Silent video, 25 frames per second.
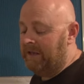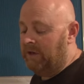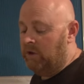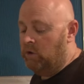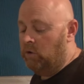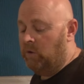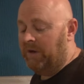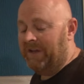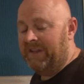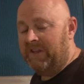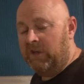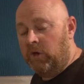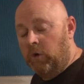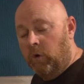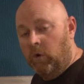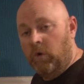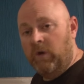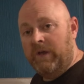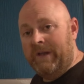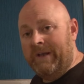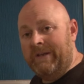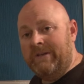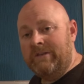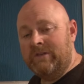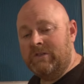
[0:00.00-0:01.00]
you'll get the
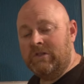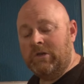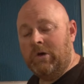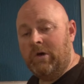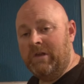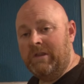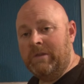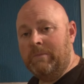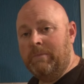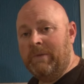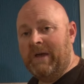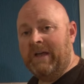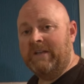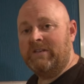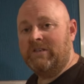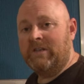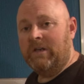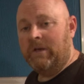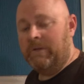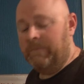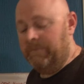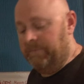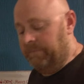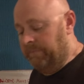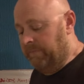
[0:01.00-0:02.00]
oil inside the
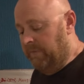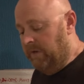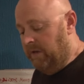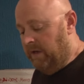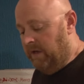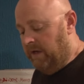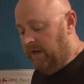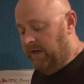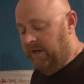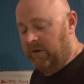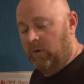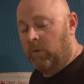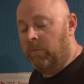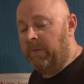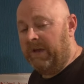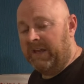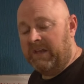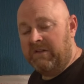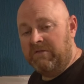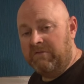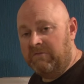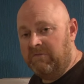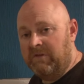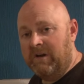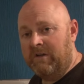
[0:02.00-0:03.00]
batter, and it'll
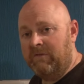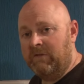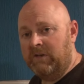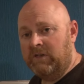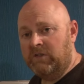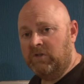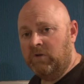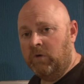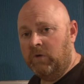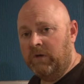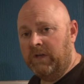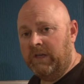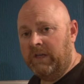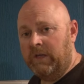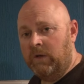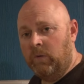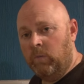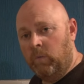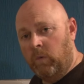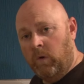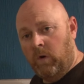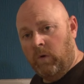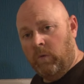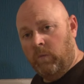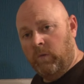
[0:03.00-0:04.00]
make it very soggy.
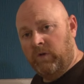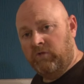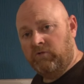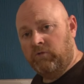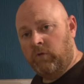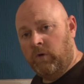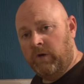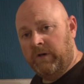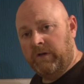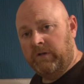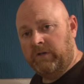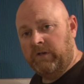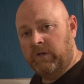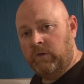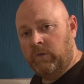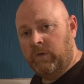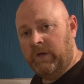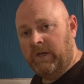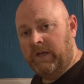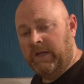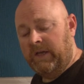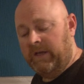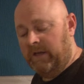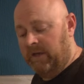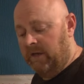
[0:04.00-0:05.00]
What we're trying to do
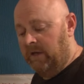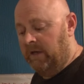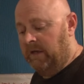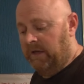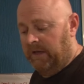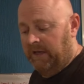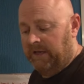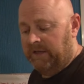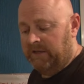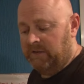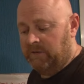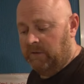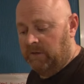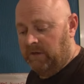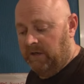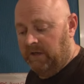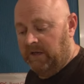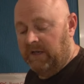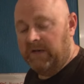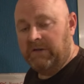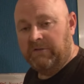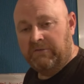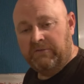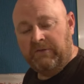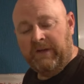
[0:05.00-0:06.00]
here is,
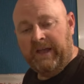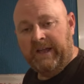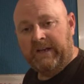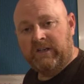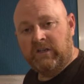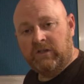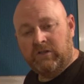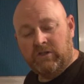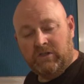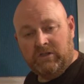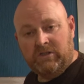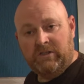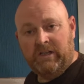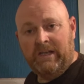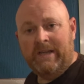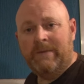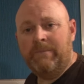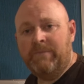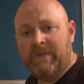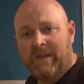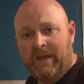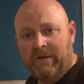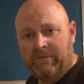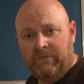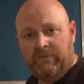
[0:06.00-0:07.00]
in effect,
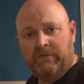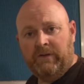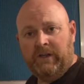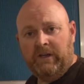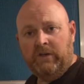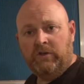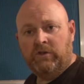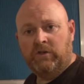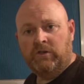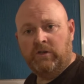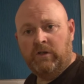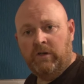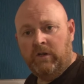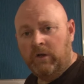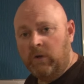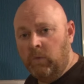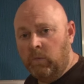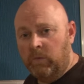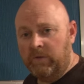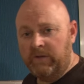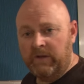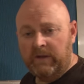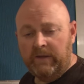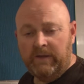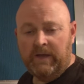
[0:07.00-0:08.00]
steam that fish
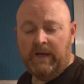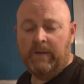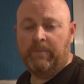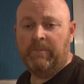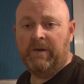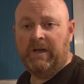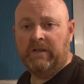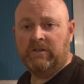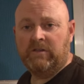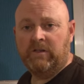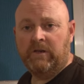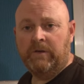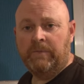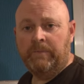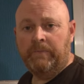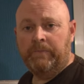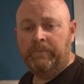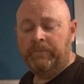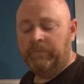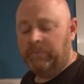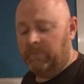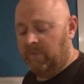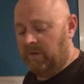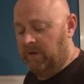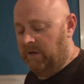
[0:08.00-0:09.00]
within that batter.
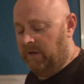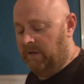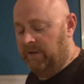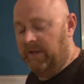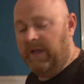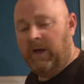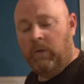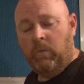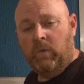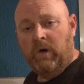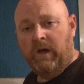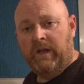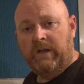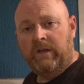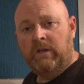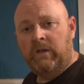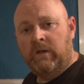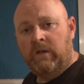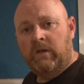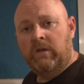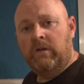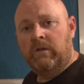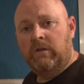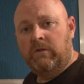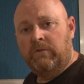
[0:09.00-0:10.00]
And that way,
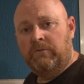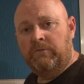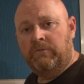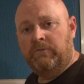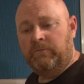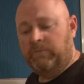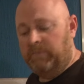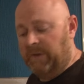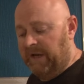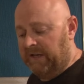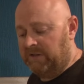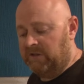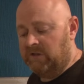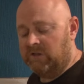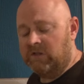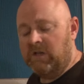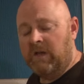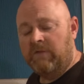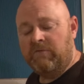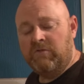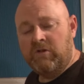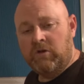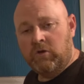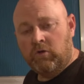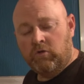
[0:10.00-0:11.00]
the batter's
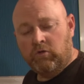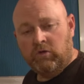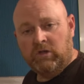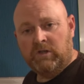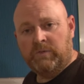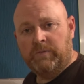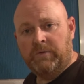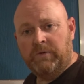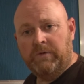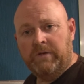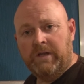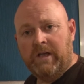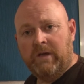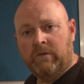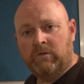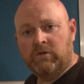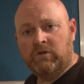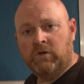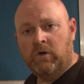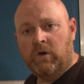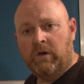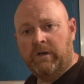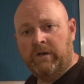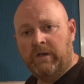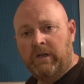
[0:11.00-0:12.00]
lovely and crispy on the
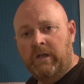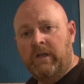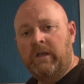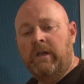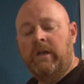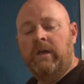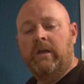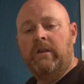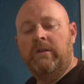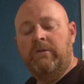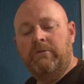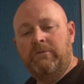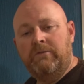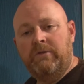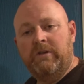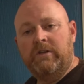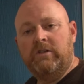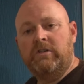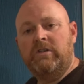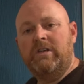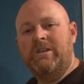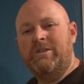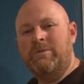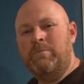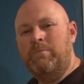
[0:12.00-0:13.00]
outside, and the
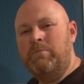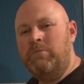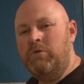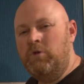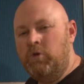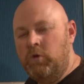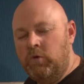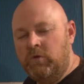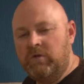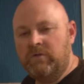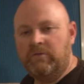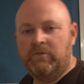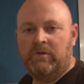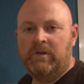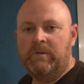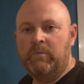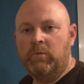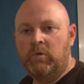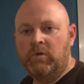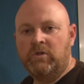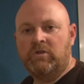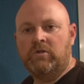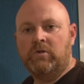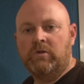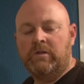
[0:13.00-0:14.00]
fish is beautifully
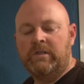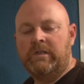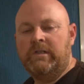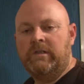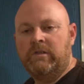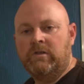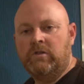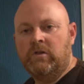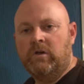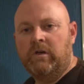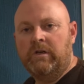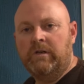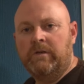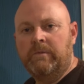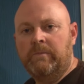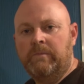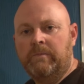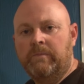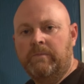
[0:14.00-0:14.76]
moist on the inside.